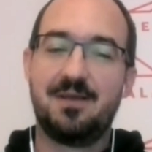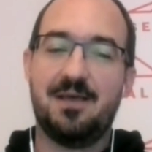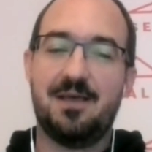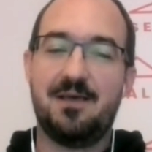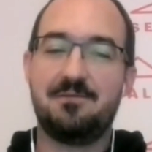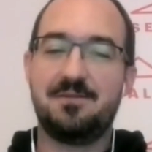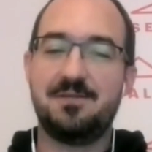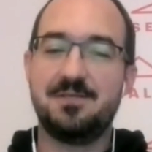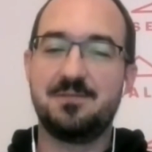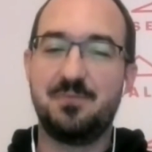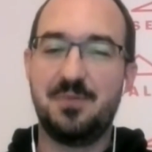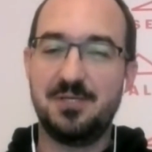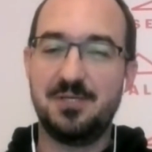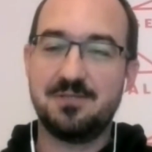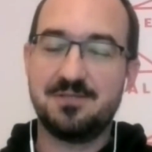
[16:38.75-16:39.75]
have these
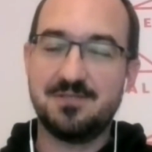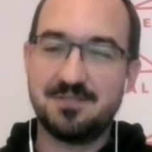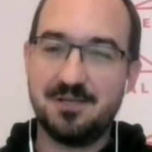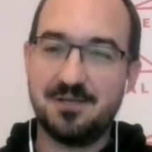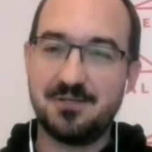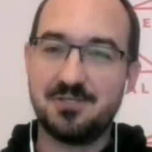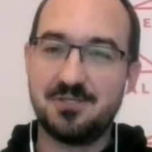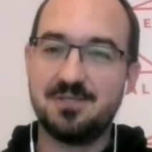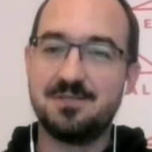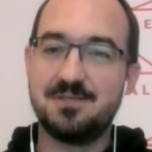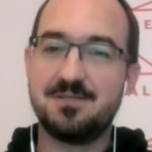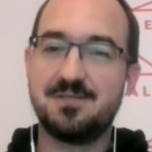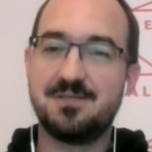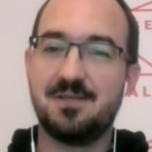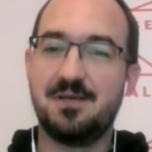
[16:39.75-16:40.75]
budget
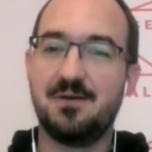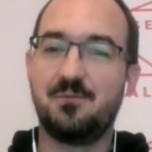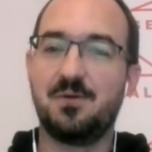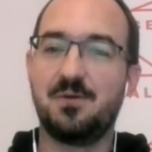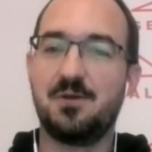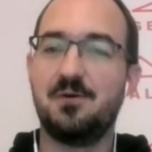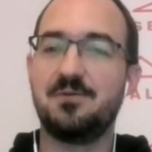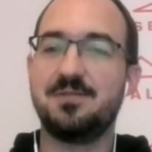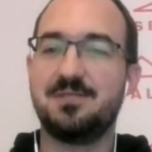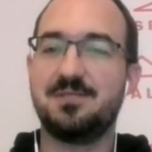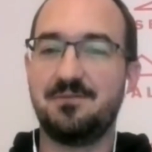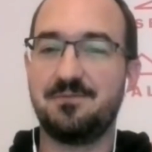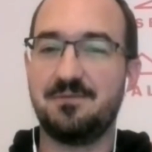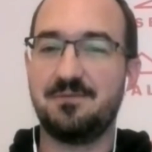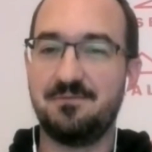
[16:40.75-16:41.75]
discussions with all the
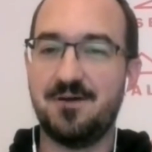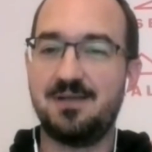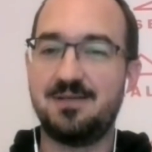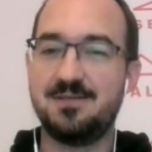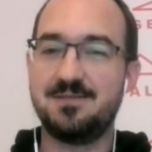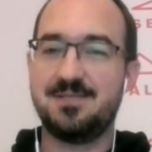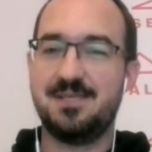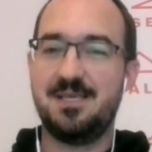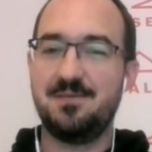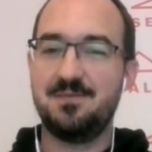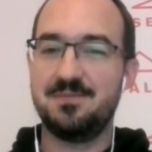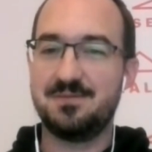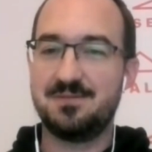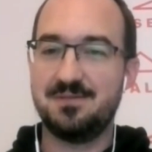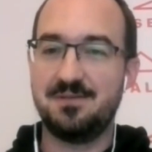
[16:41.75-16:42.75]
different finance
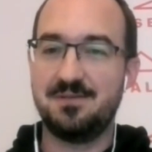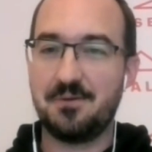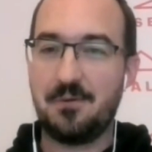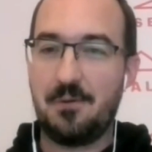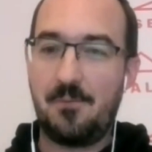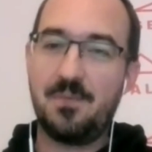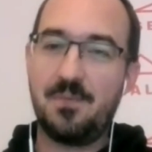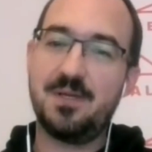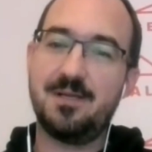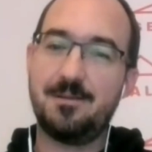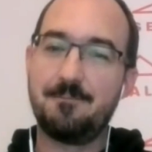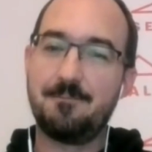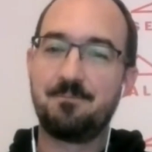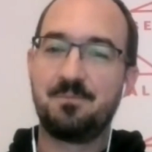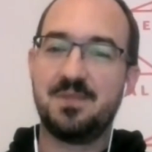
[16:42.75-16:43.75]
teams in the
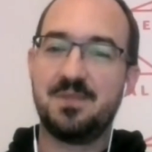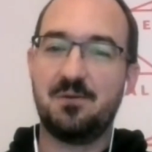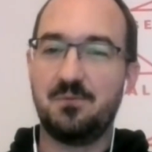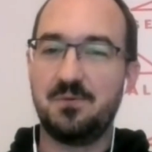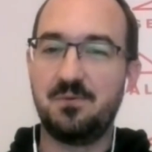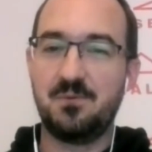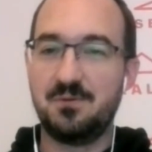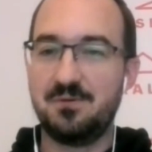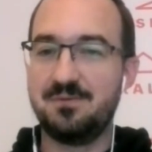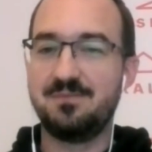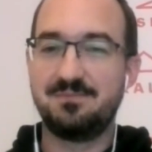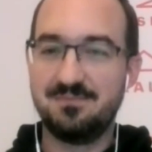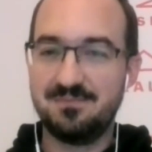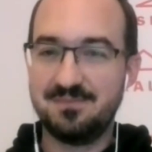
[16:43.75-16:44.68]
company that we would,